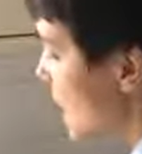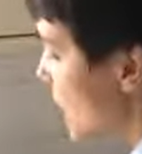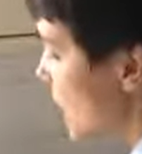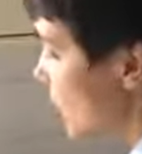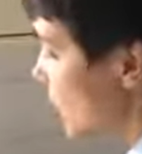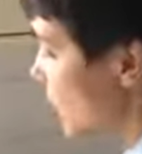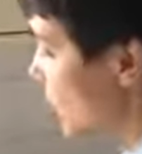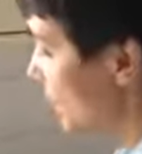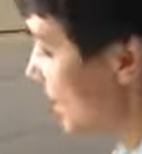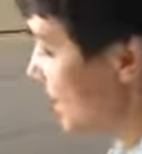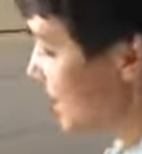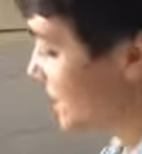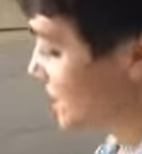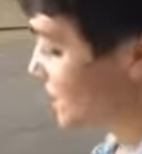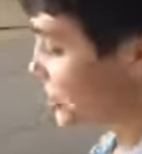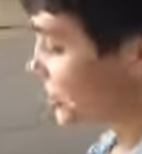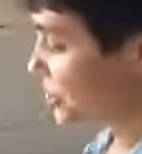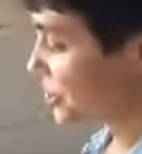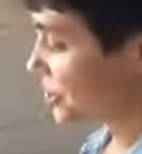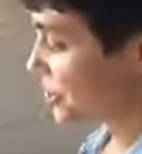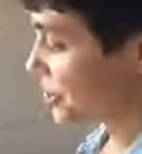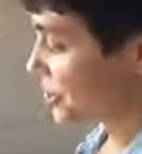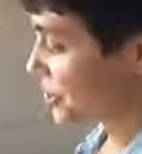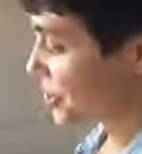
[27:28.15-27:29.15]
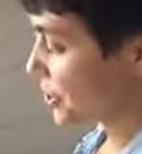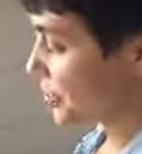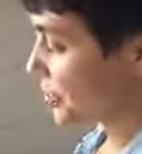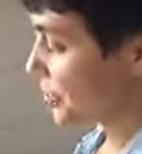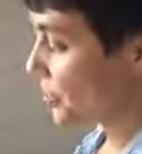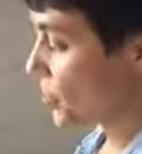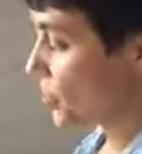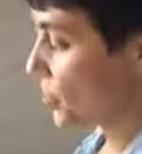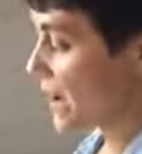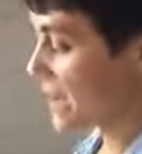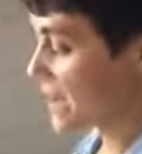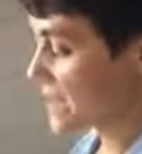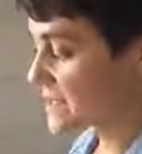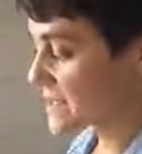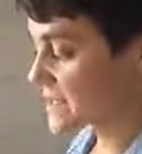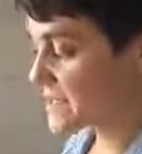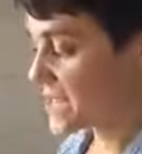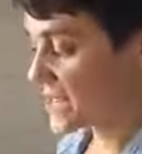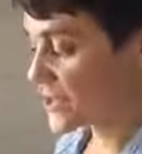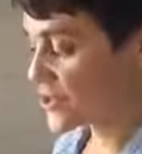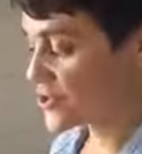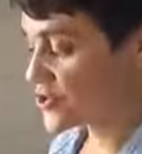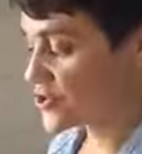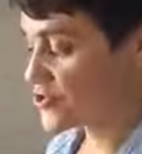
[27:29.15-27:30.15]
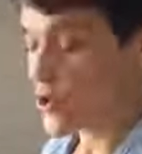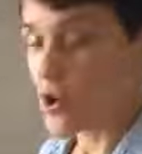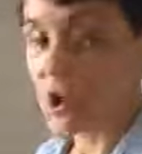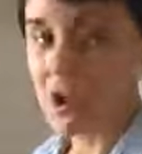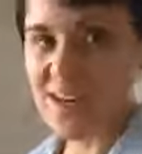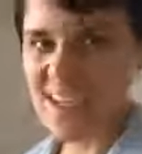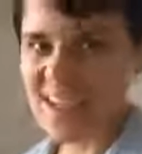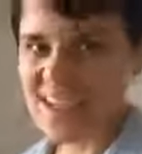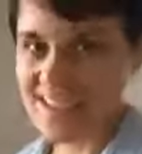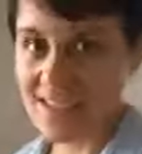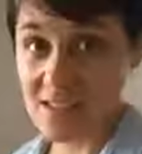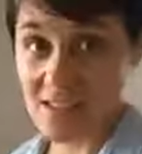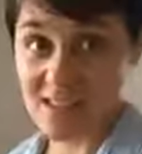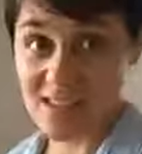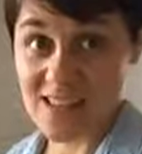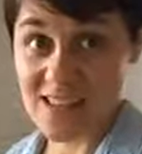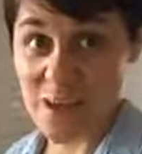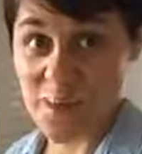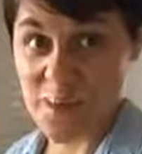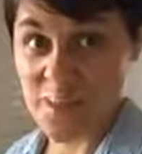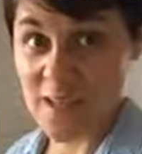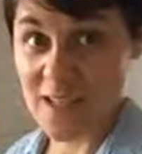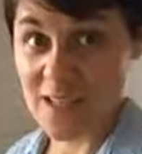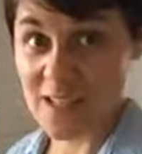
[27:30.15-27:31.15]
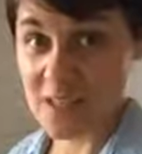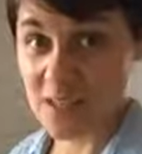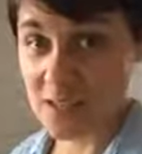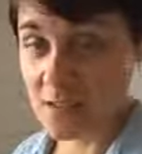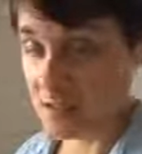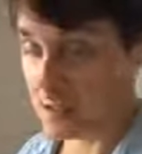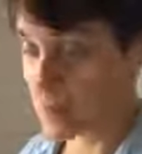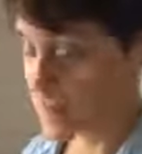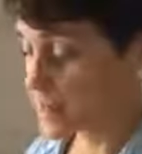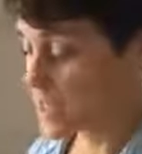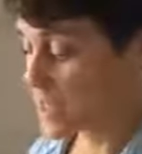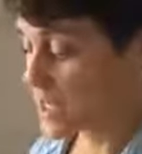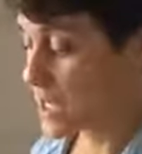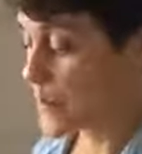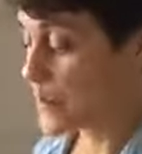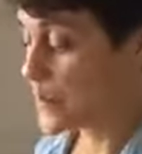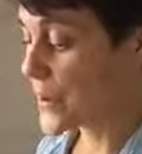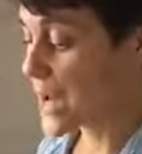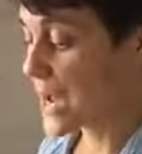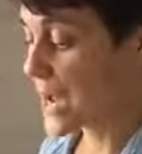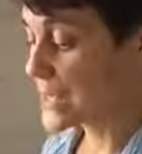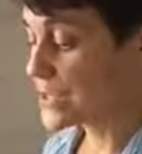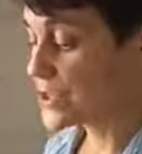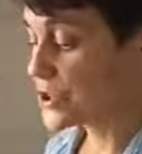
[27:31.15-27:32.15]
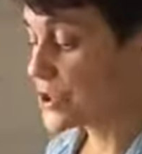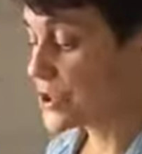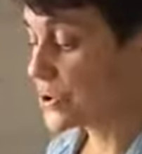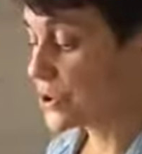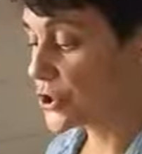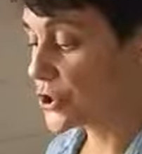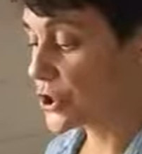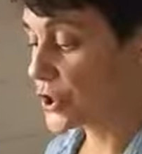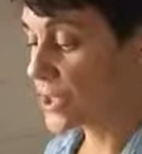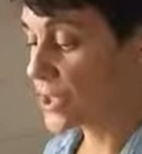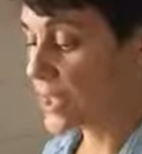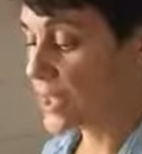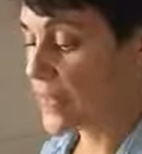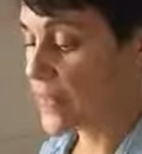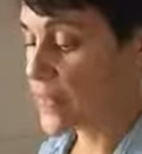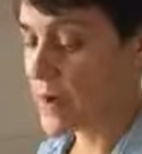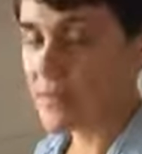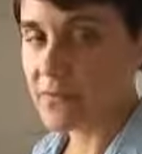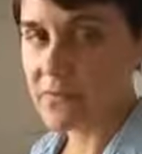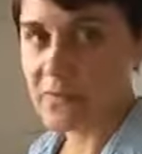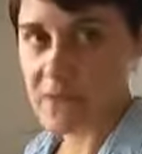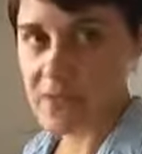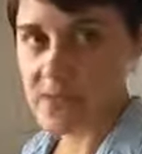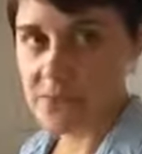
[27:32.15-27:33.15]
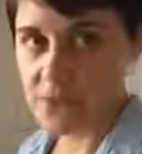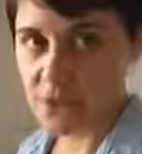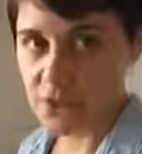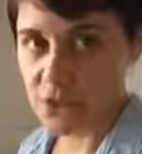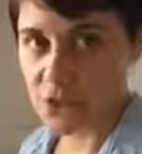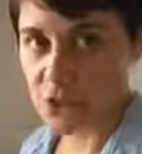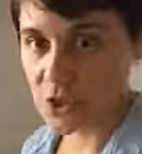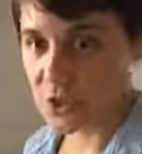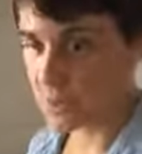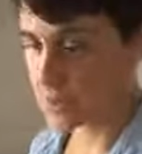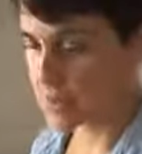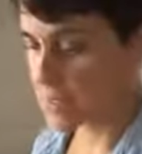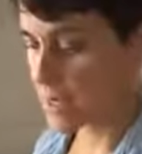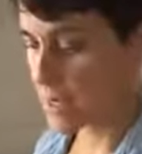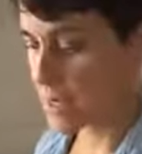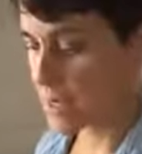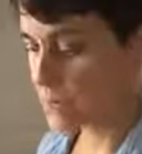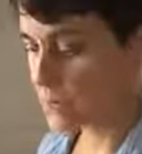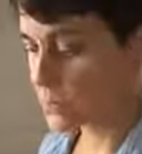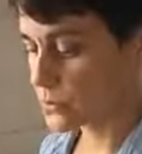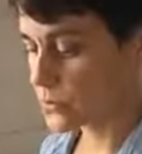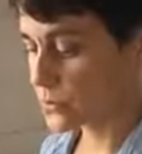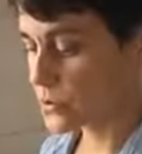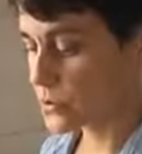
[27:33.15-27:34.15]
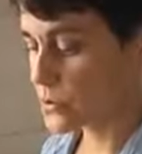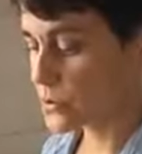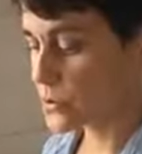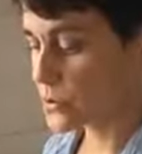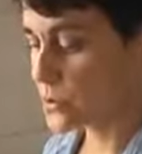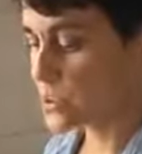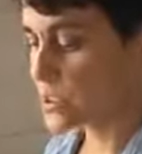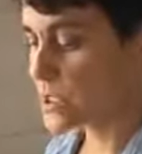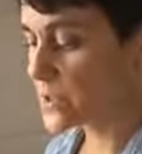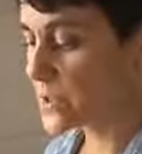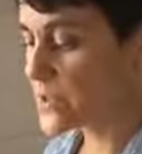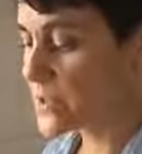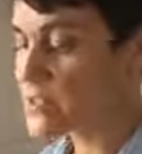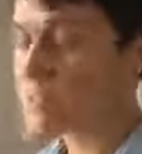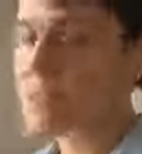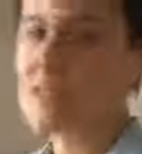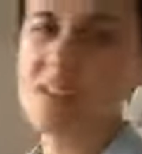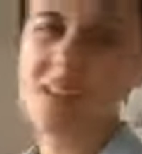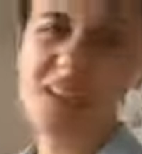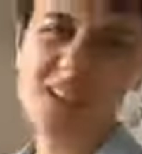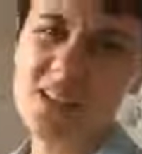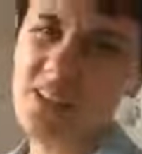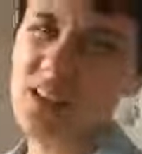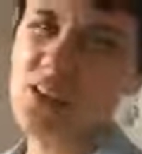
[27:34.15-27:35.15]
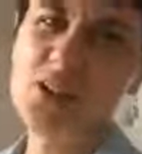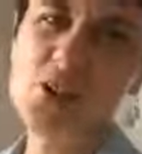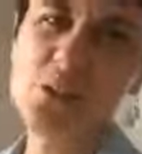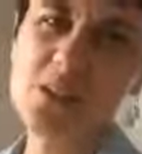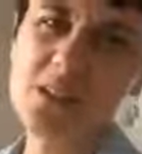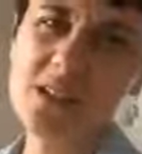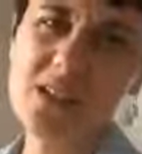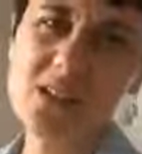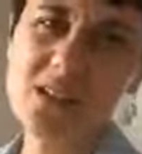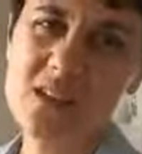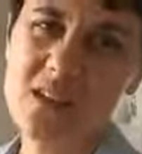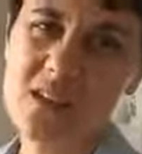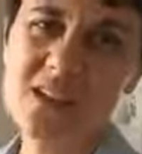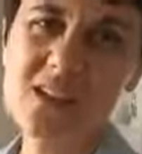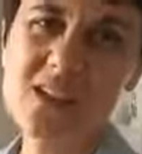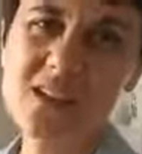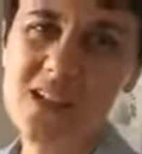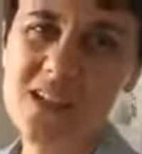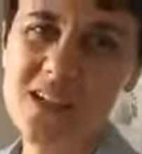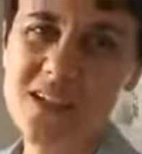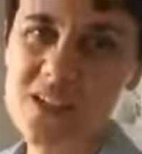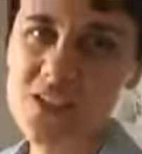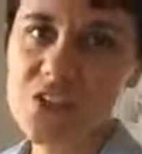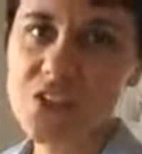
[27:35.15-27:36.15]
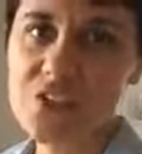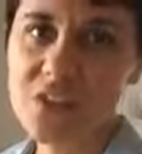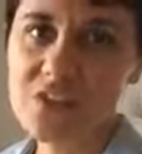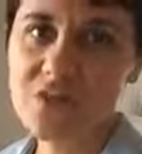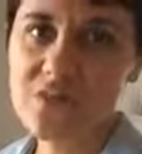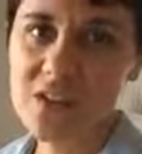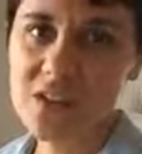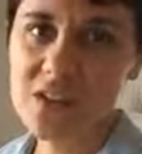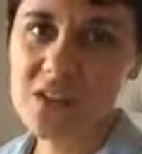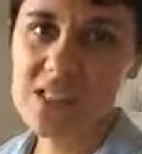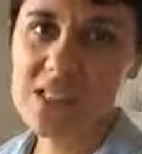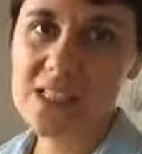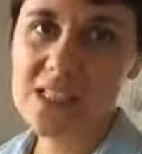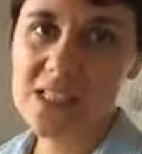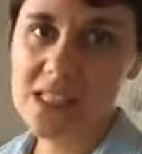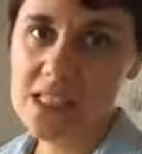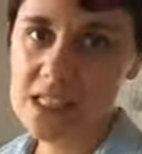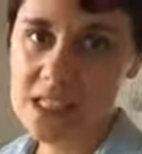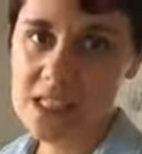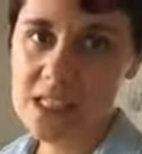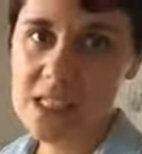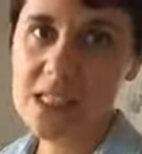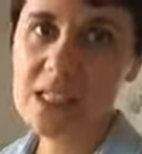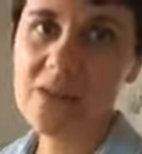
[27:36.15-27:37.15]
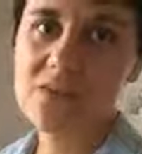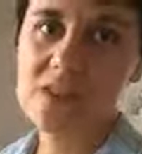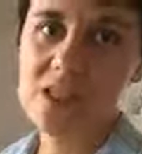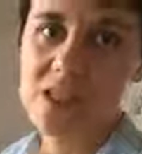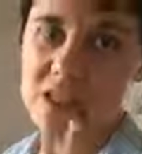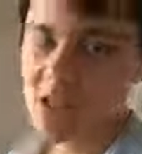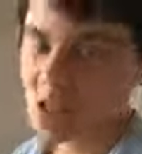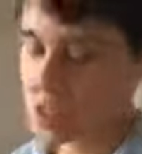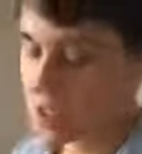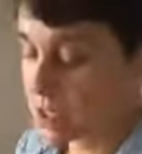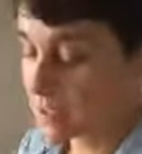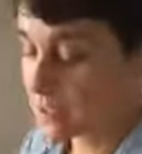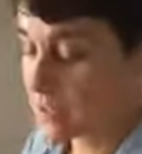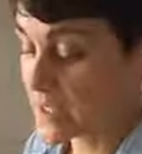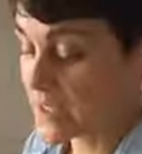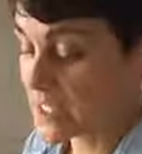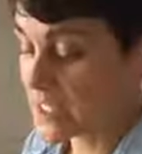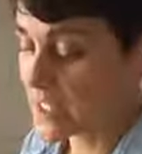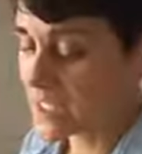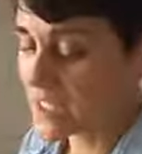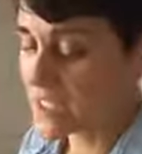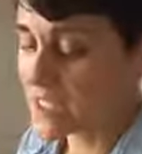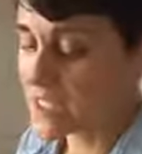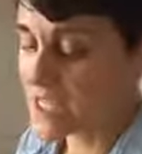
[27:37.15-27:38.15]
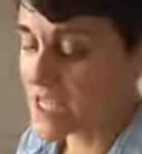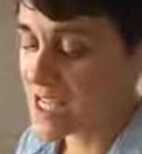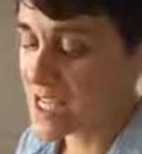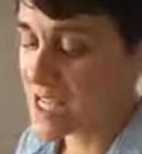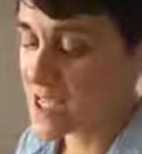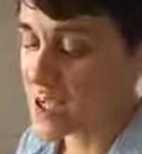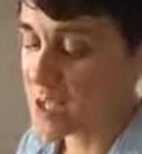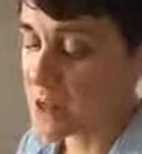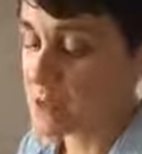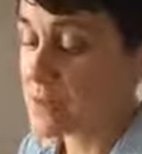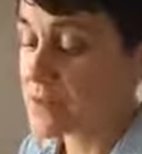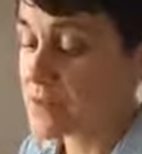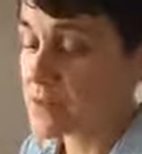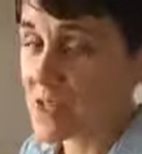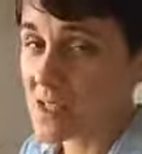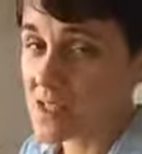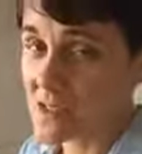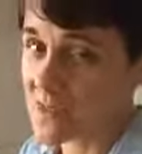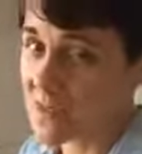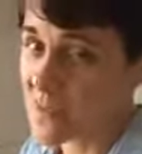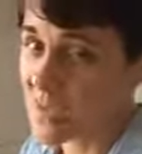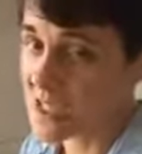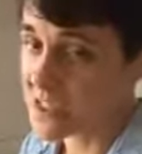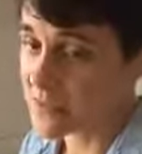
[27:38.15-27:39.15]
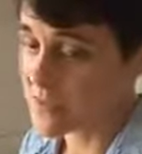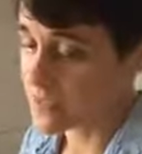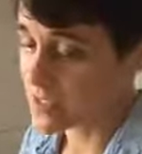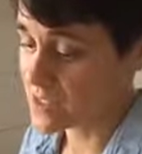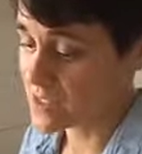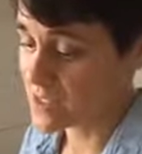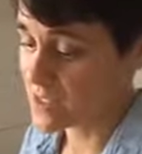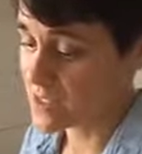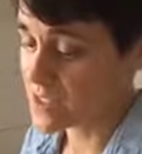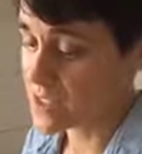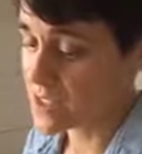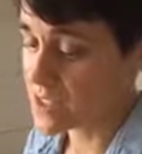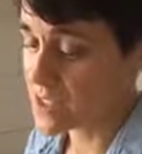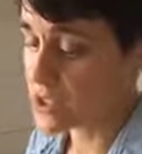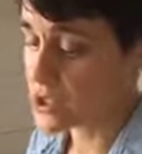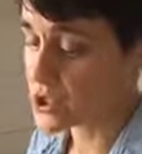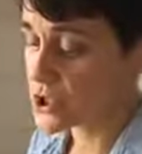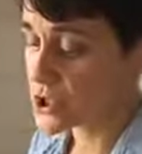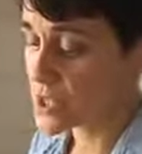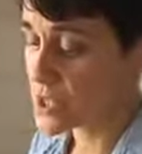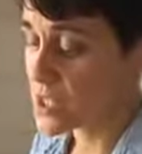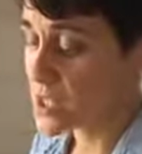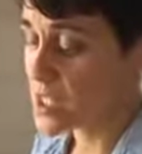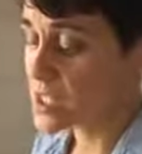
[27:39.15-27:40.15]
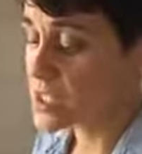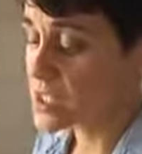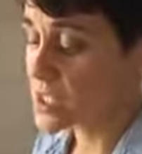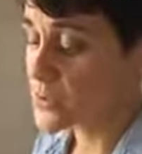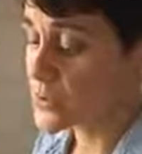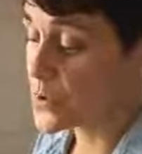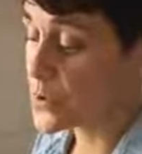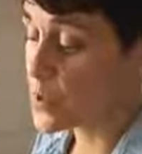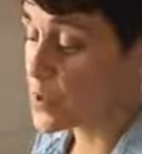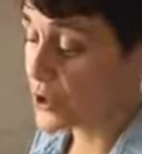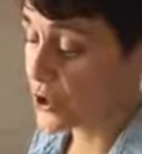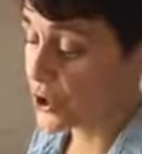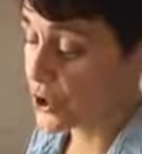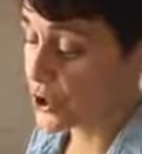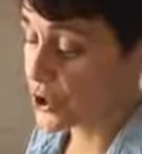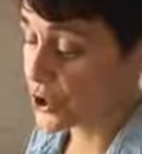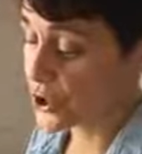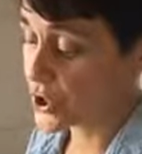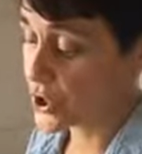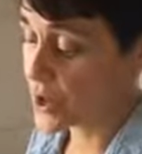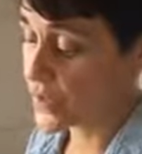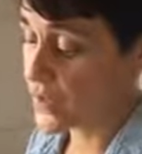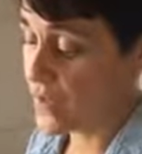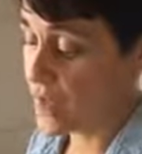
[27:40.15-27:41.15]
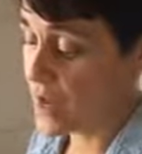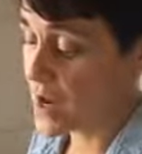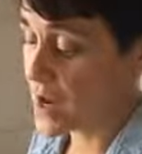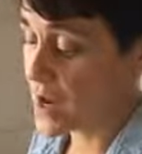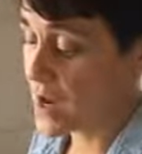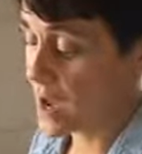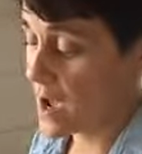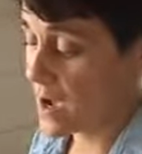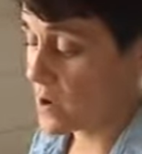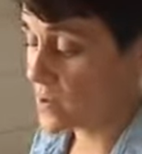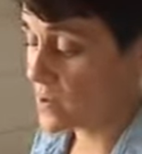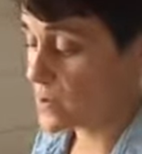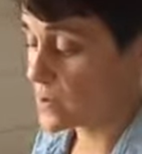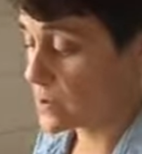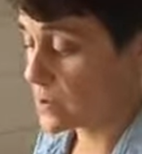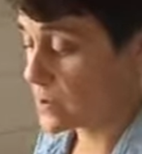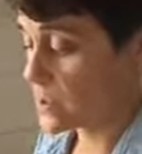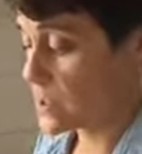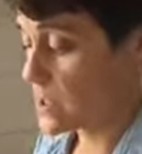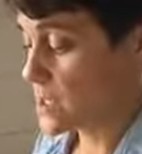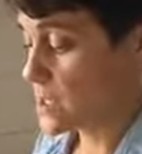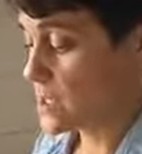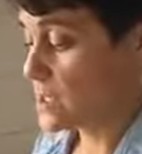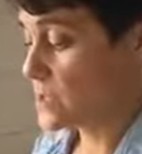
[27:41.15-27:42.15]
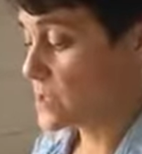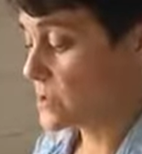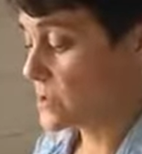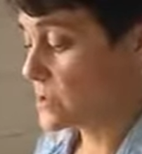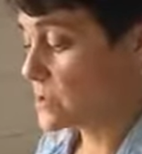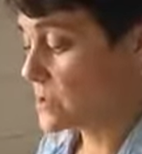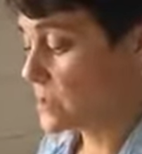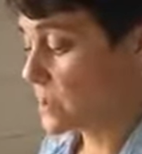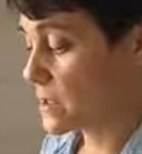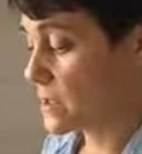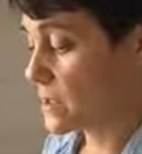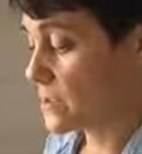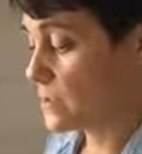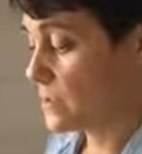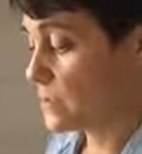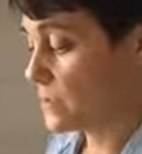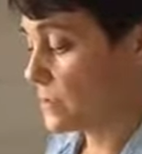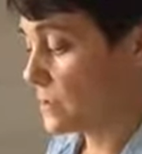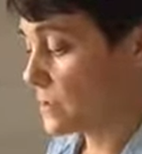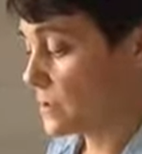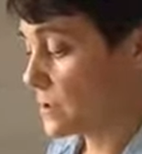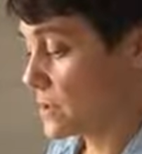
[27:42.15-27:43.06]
which when it's that strong isn't that pleasant, but as you cook it, that flavour cooks out. So it isn't like uber disgusting, it's just very distinctive, and it can take over the other flavours in the dish. So we want to cook that out. So